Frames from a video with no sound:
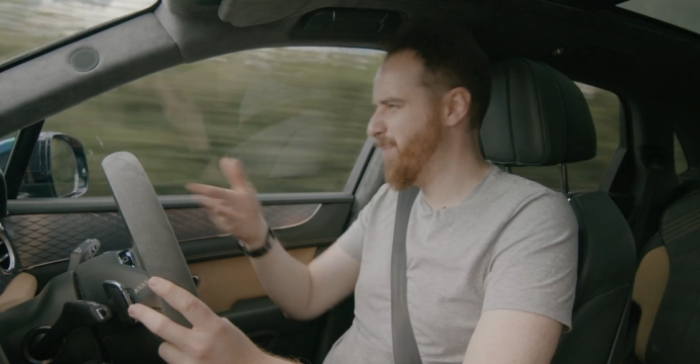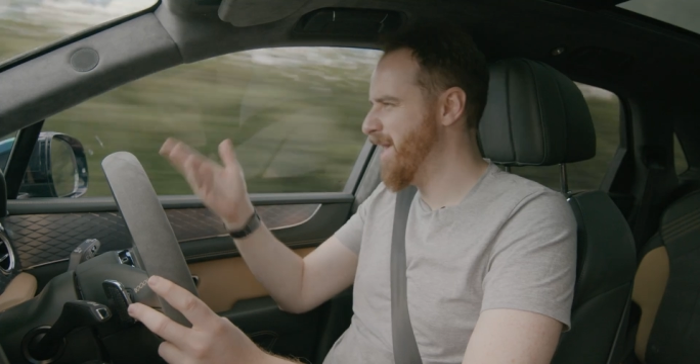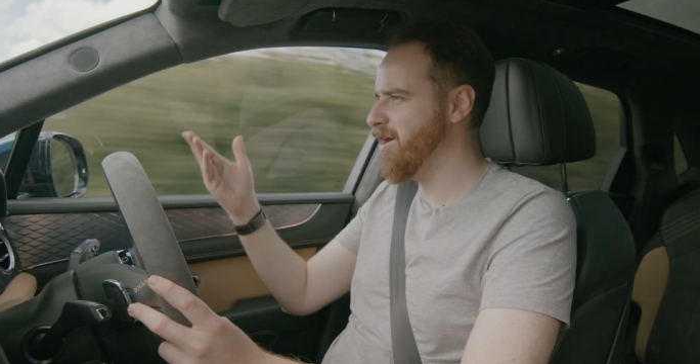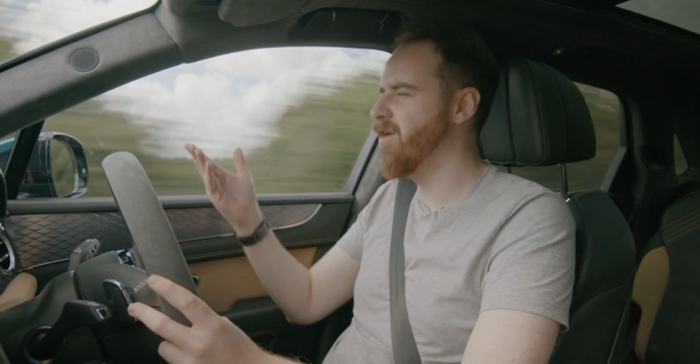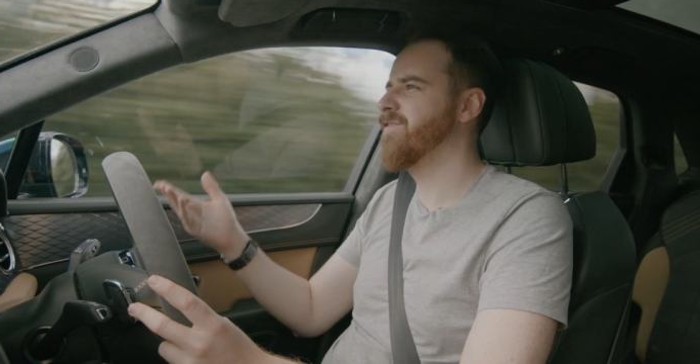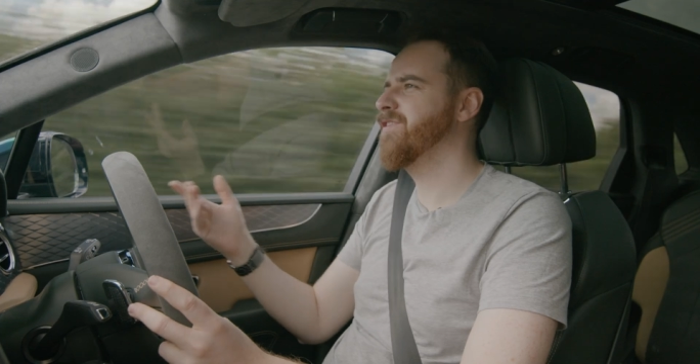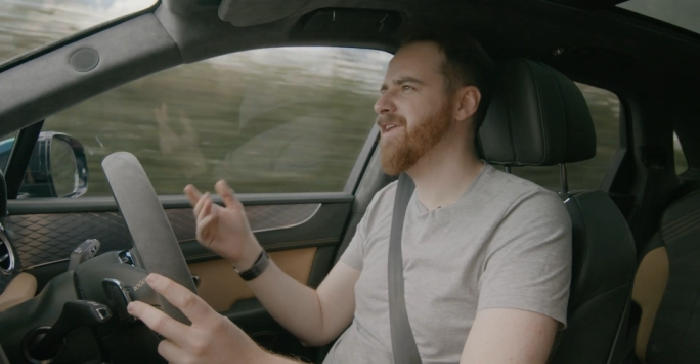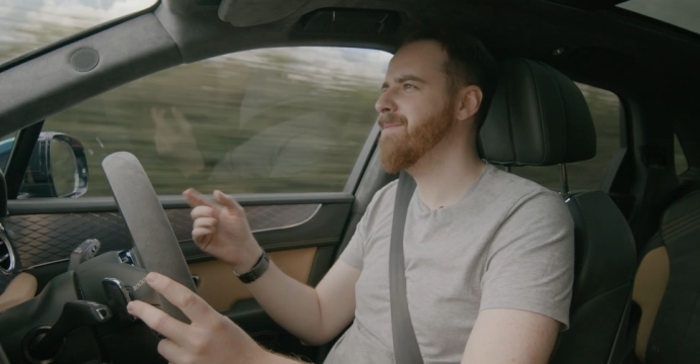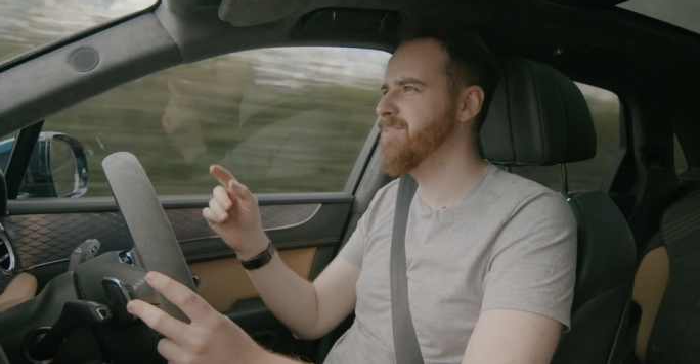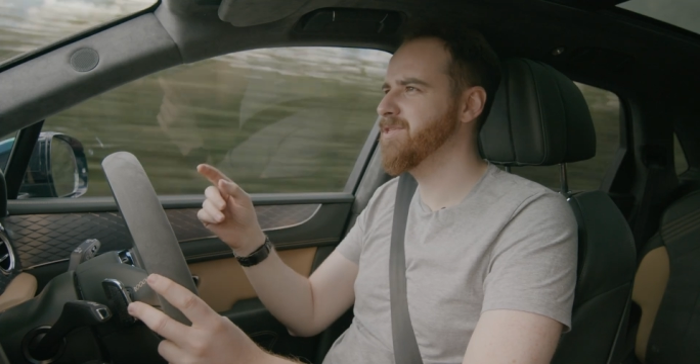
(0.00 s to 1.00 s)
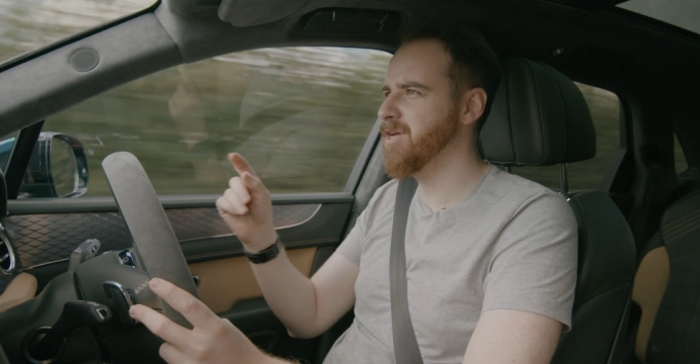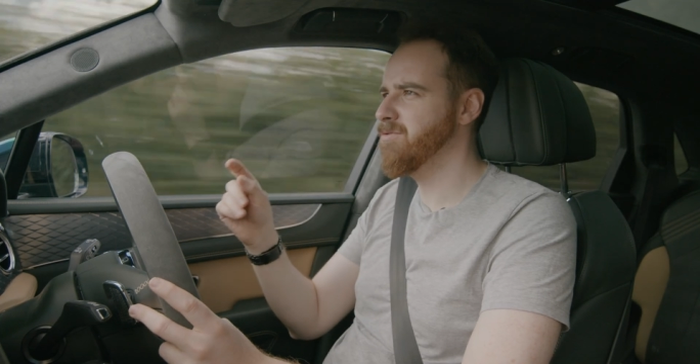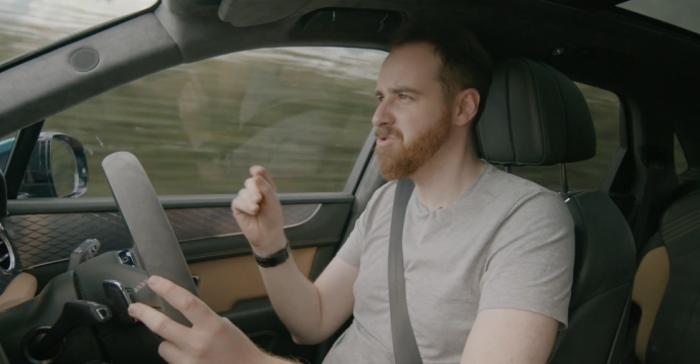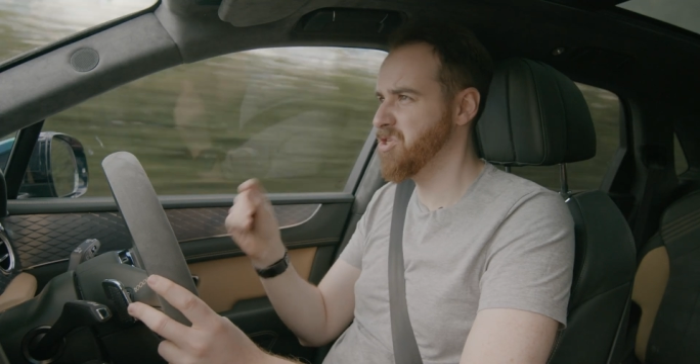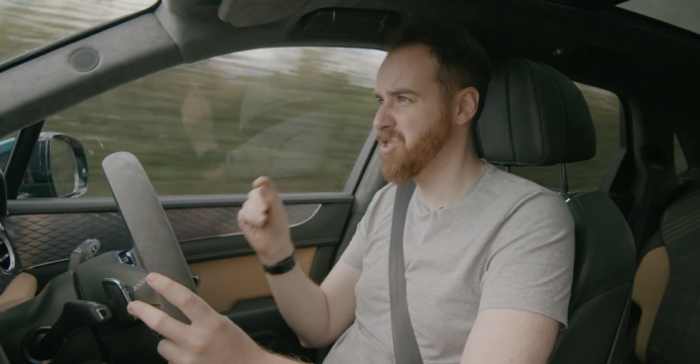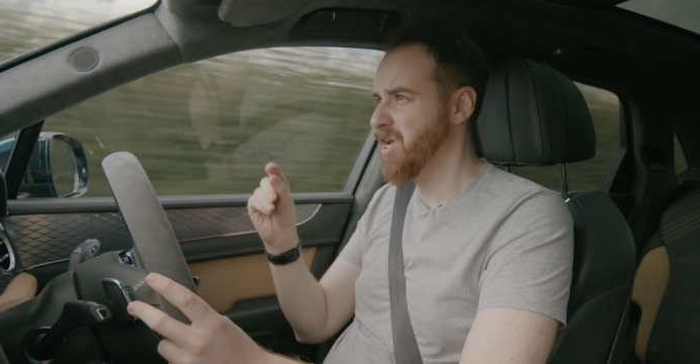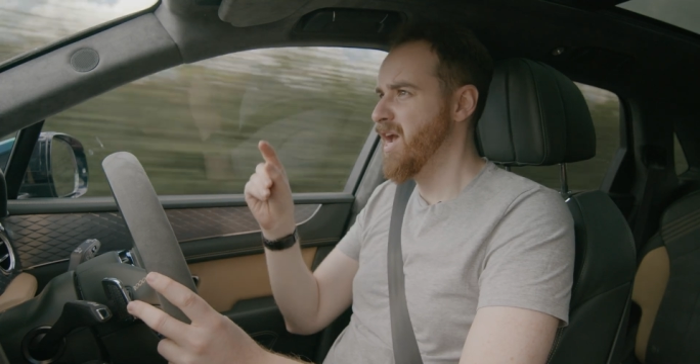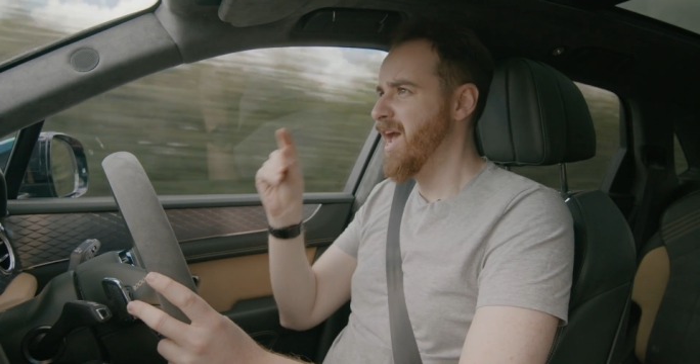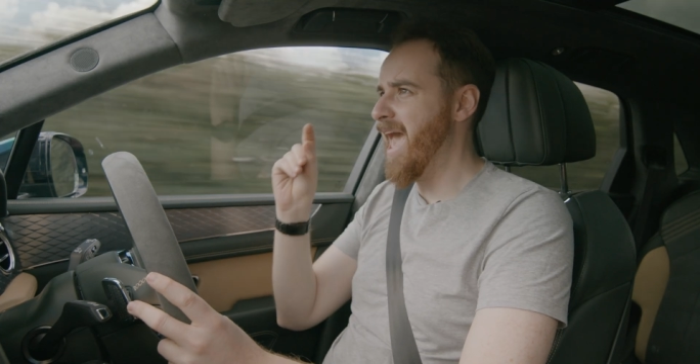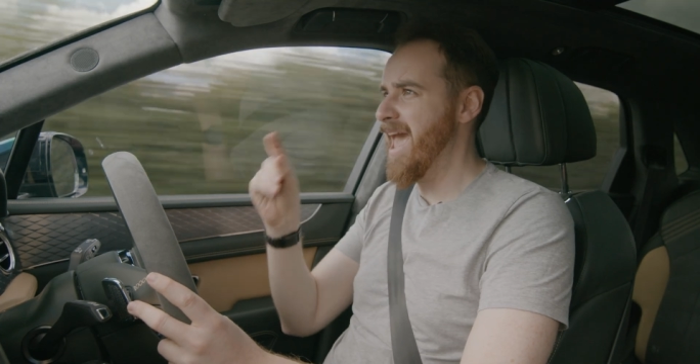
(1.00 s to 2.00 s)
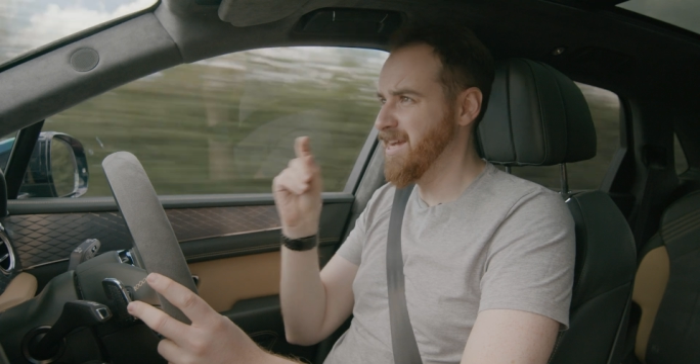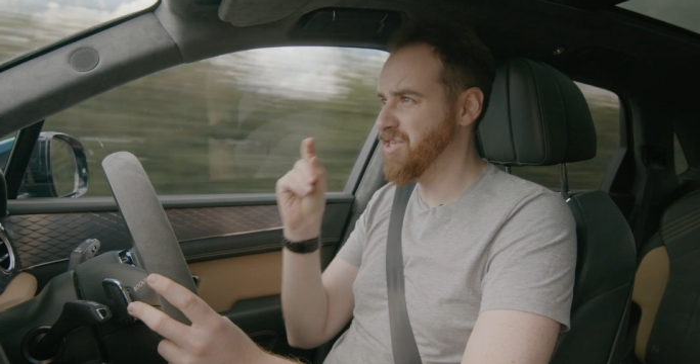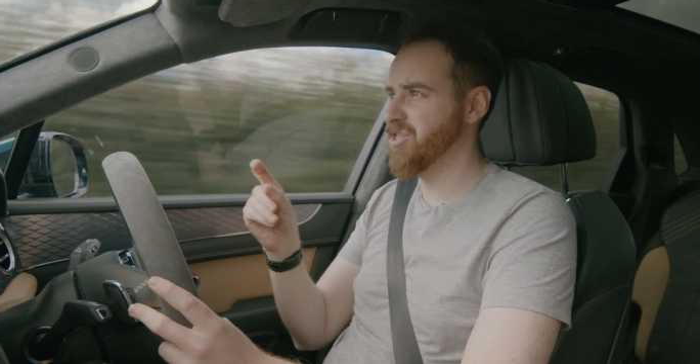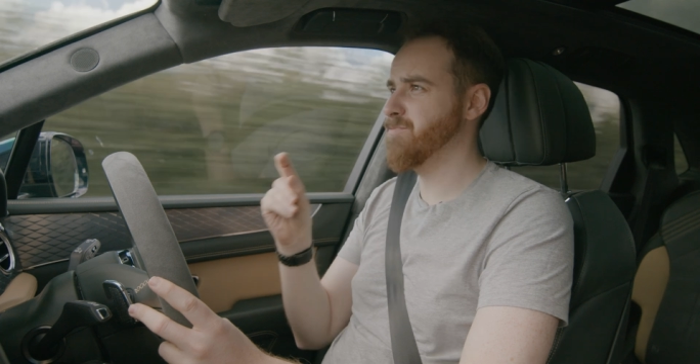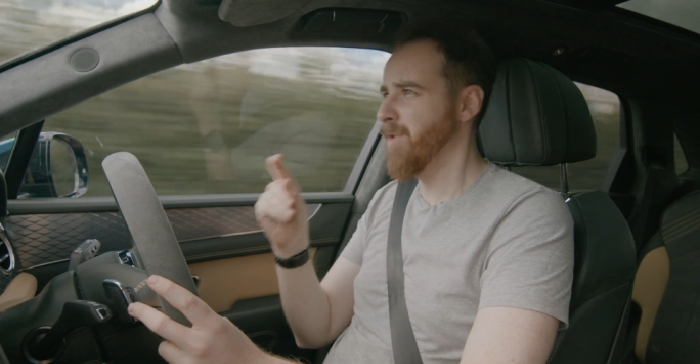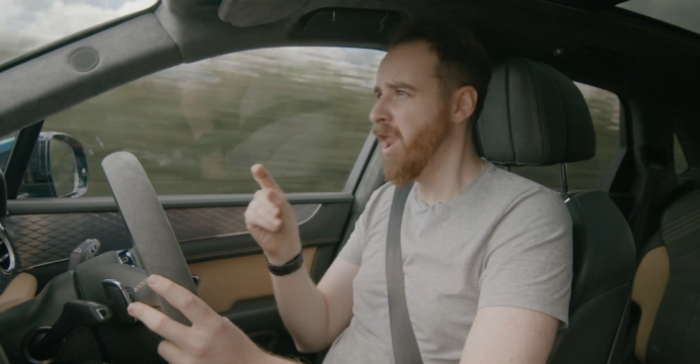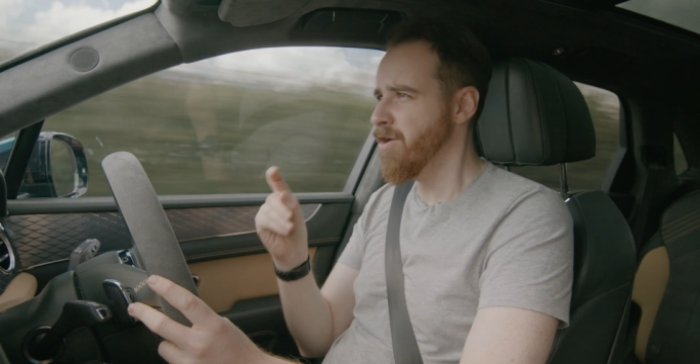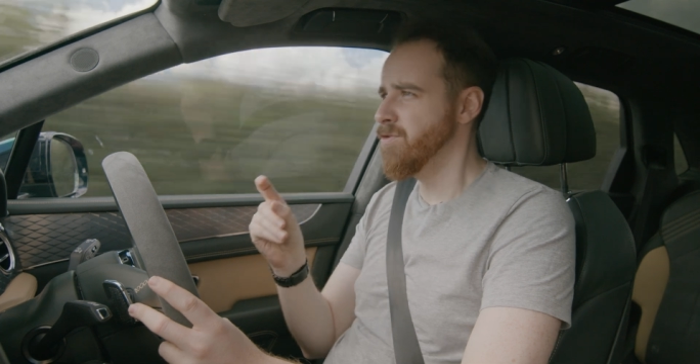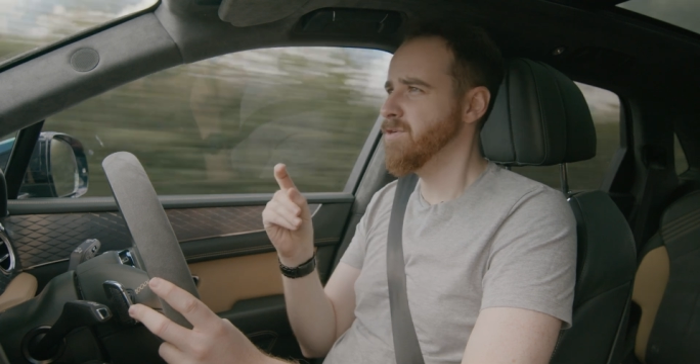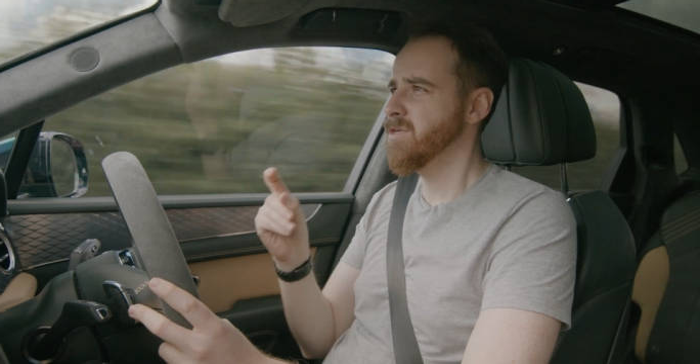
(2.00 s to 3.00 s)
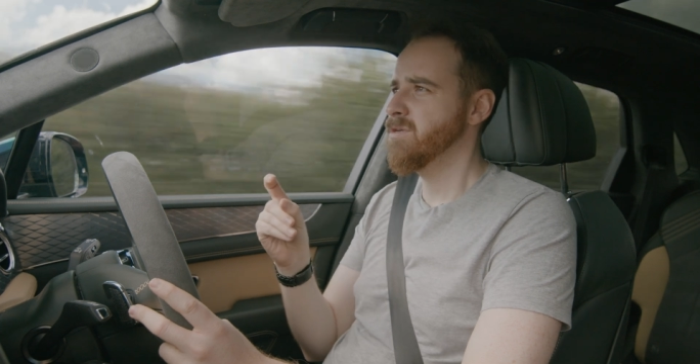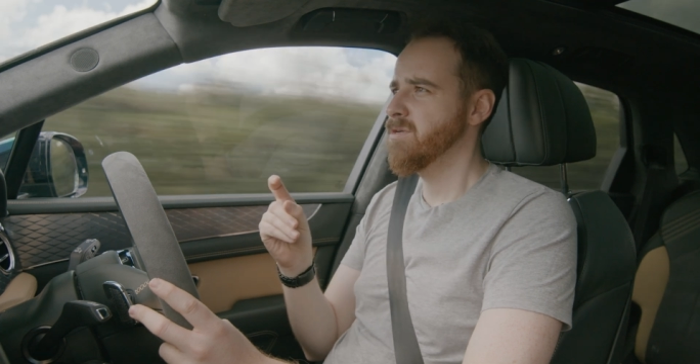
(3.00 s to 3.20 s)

ping off and the dampers don't just explode